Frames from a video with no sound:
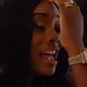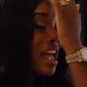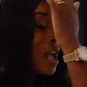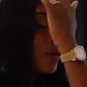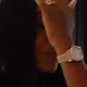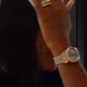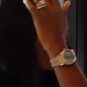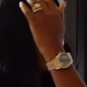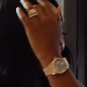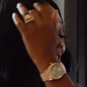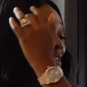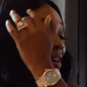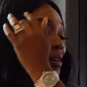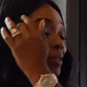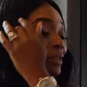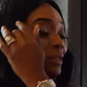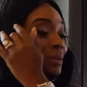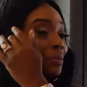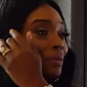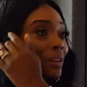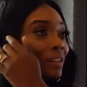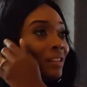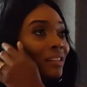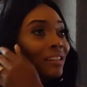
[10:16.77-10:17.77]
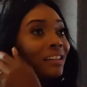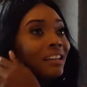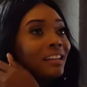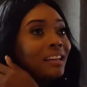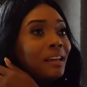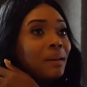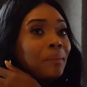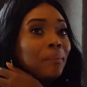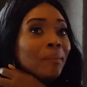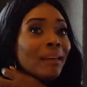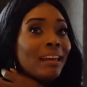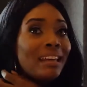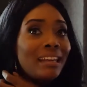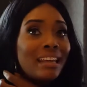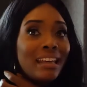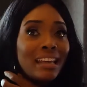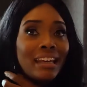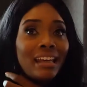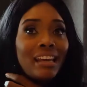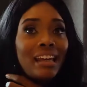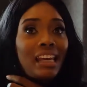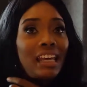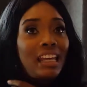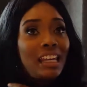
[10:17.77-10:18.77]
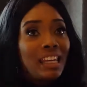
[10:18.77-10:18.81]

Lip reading: And when his older brother couldn't make it,